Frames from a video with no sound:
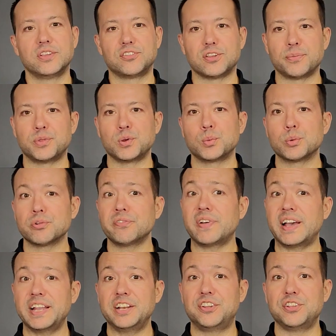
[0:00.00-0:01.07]
something we
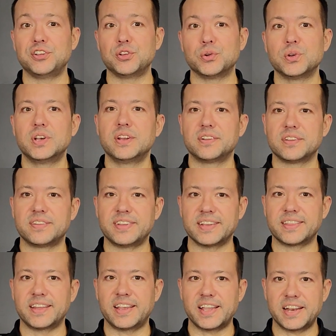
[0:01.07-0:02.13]
provide to you to take
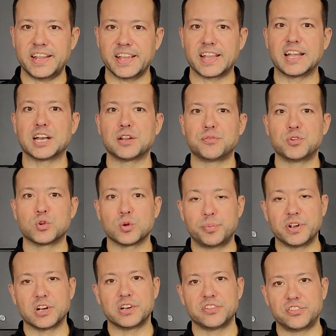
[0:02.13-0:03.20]
the headache out of your
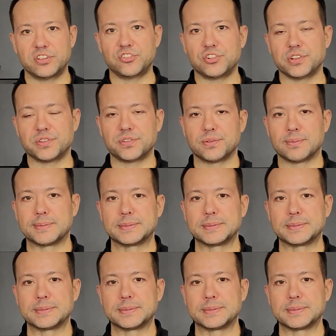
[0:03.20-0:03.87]
repair decisions.